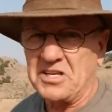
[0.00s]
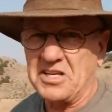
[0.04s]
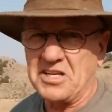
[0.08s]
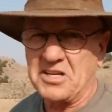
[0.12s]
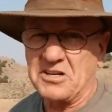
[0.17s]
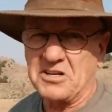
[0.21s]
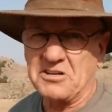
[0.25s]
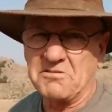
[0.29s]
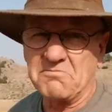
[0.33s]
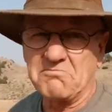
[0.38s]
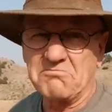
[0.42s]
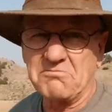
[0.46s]
you
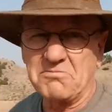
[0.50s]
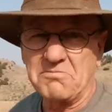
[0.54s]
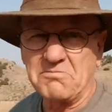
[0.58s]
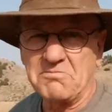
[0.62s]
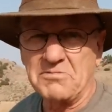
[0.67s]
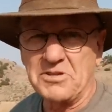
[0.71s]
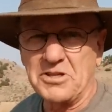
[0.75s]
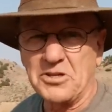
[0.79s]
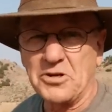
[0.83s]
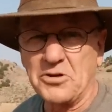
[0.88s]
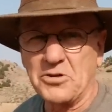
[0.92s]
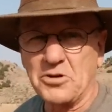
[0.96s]
know,
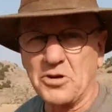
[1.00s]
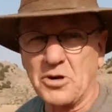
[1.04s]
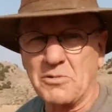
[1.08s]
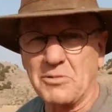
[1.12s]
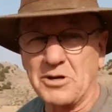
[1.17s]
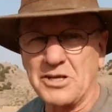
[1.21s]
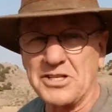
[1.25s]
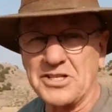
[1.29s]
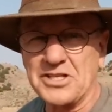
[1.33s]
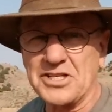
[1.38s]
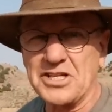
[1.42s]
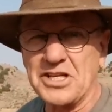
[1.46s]
you don't
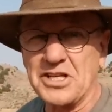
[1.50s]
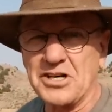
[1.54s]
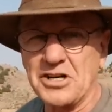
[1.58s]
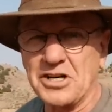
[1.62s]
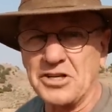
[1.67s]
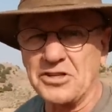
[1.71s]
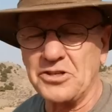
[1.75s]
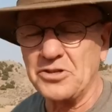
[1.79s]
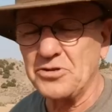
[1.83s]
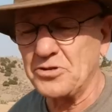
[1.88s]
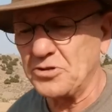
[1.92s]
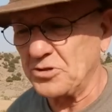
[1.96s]
normally see
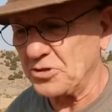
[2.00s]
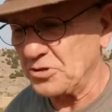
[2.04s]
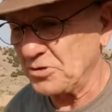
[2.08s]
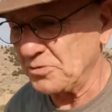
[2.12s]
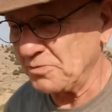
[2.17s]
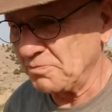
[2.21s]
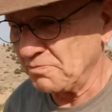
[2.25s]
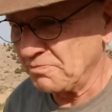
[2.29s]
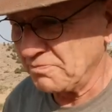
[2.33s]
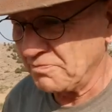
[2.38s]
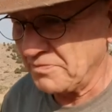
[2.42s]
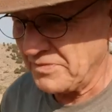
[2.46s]
on
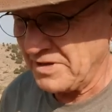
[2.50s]
YouTube.